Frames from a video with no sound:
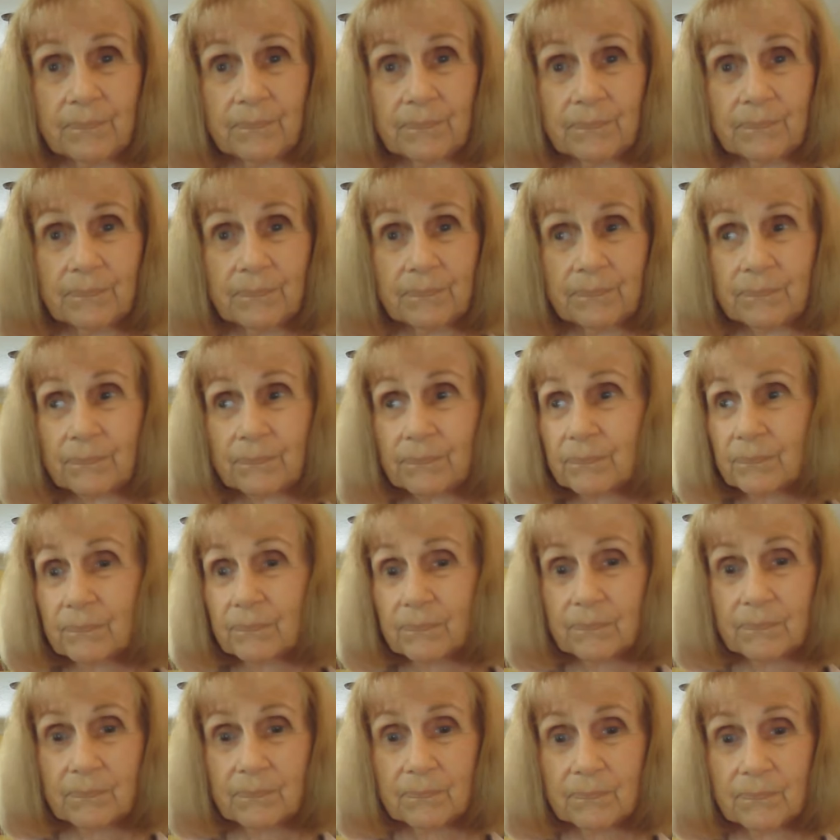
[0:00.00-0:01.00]

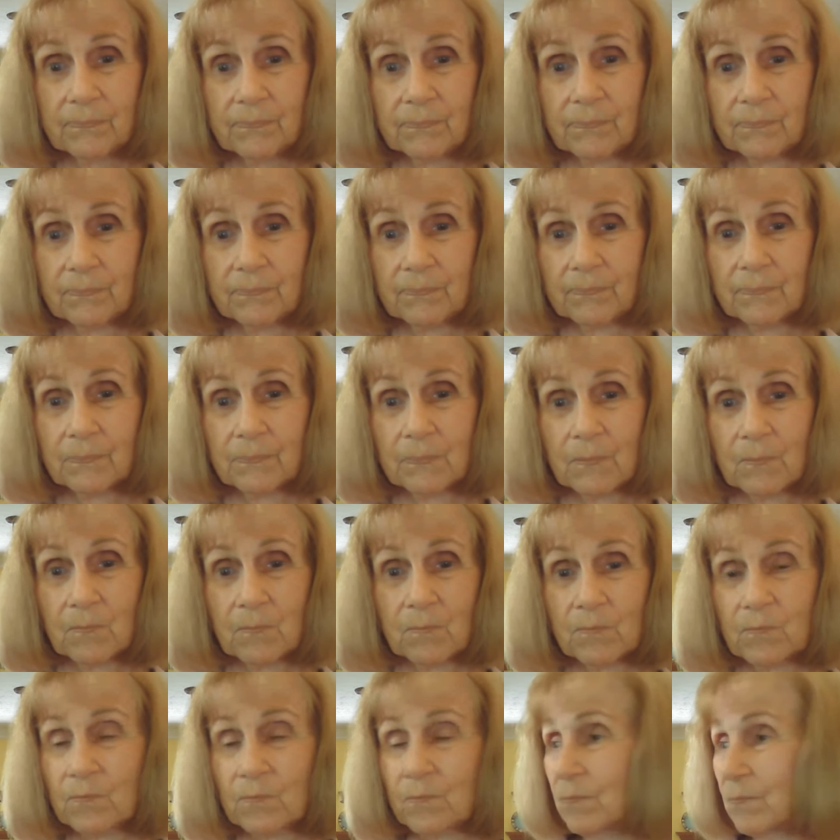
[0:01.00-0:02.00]

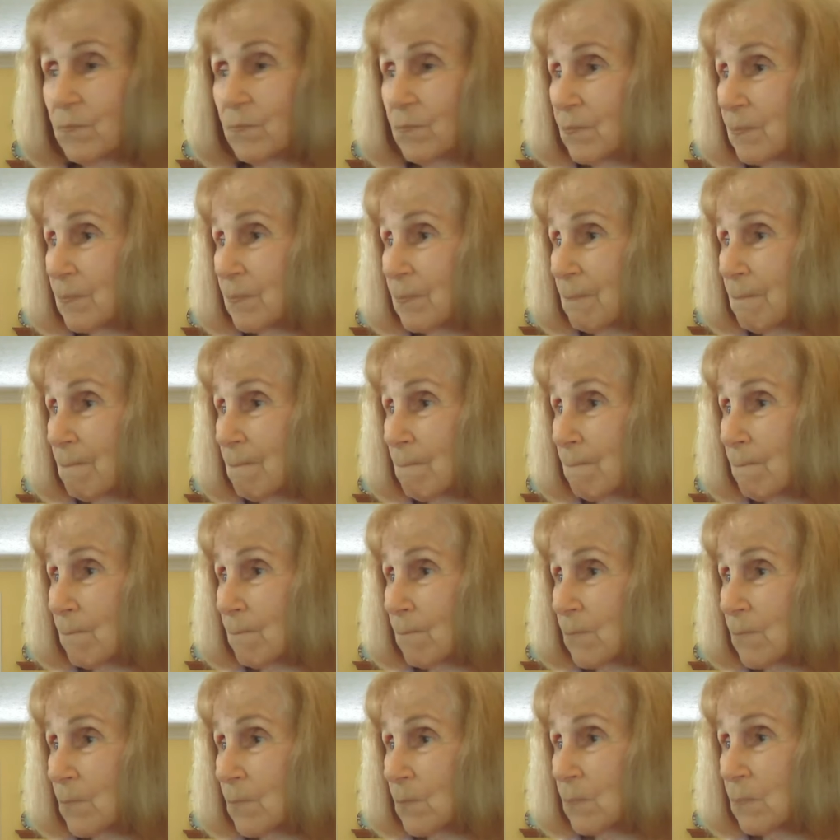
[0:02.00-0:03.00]

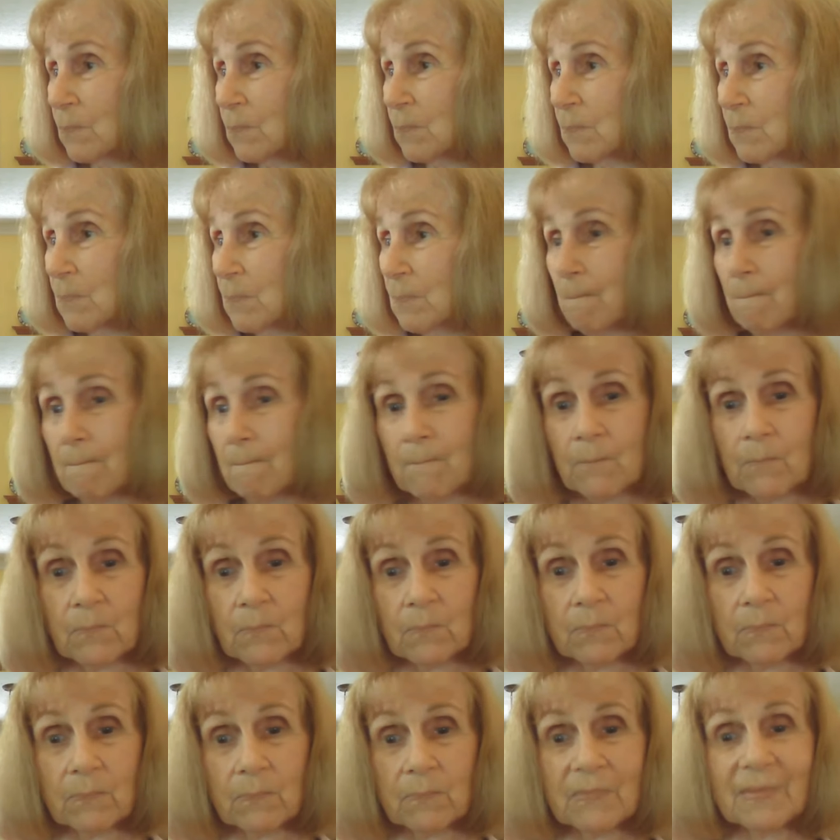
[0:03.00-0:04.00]

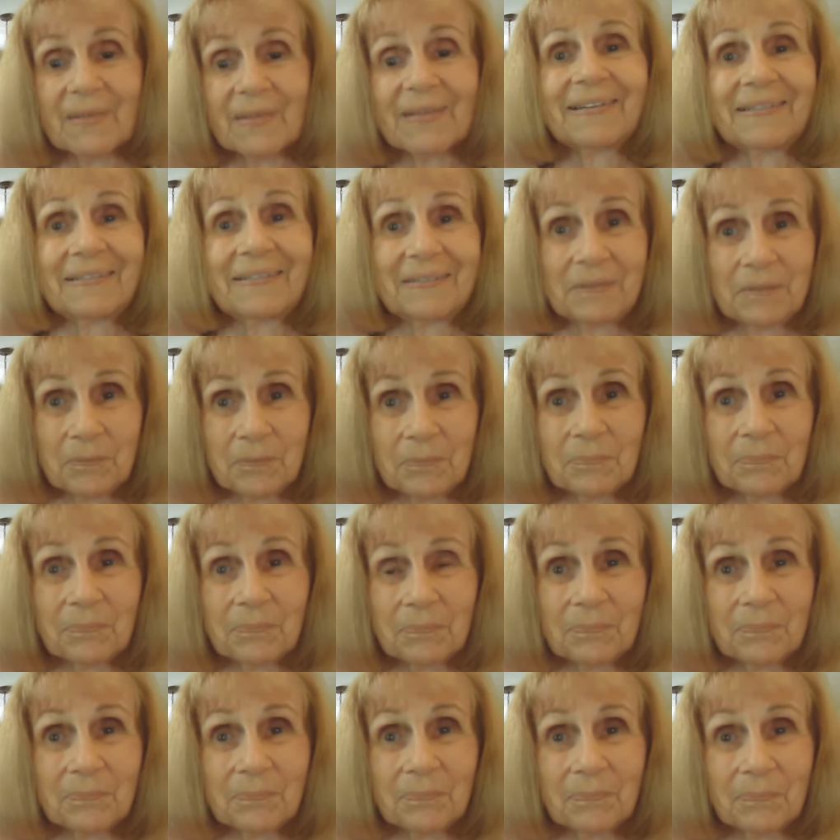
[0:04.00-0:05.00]

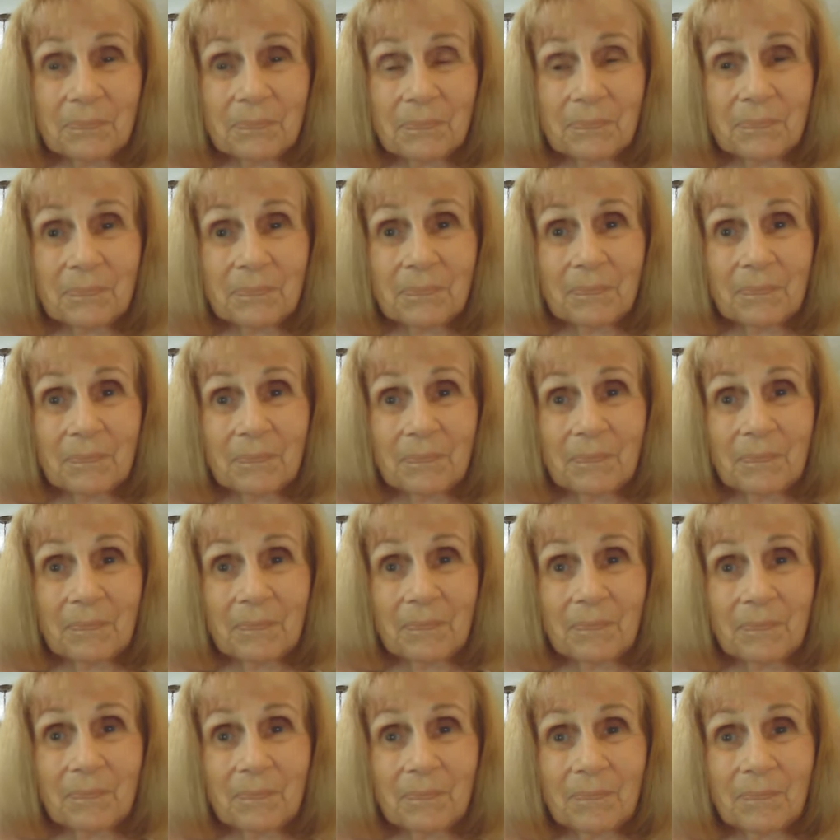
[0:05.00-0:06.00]

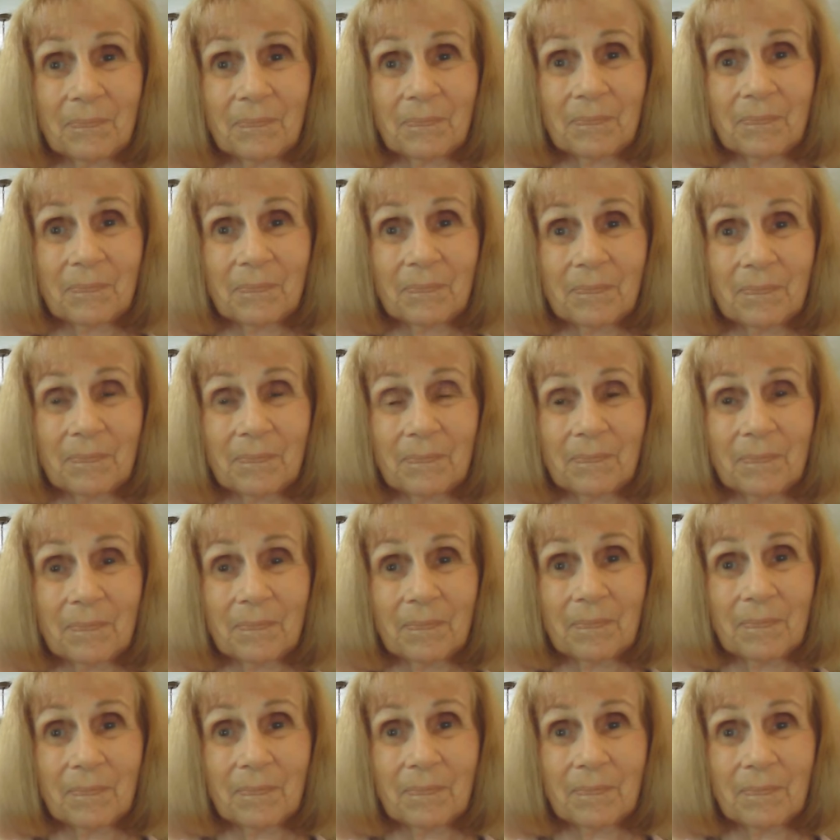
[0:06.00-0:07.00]

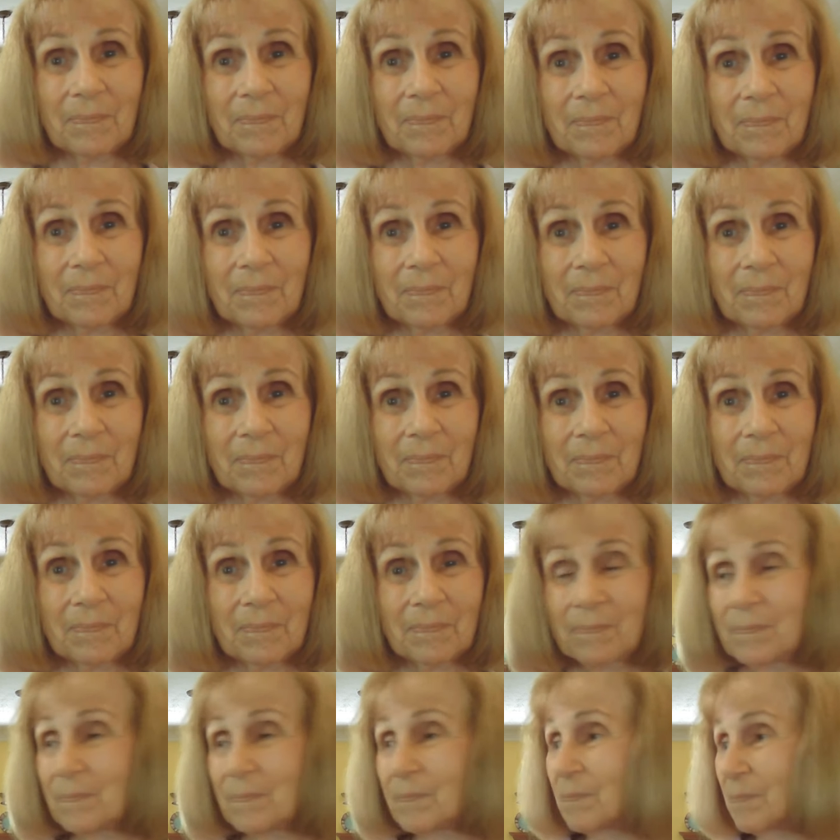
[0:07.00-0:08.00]
No words are spoken by the person on screen.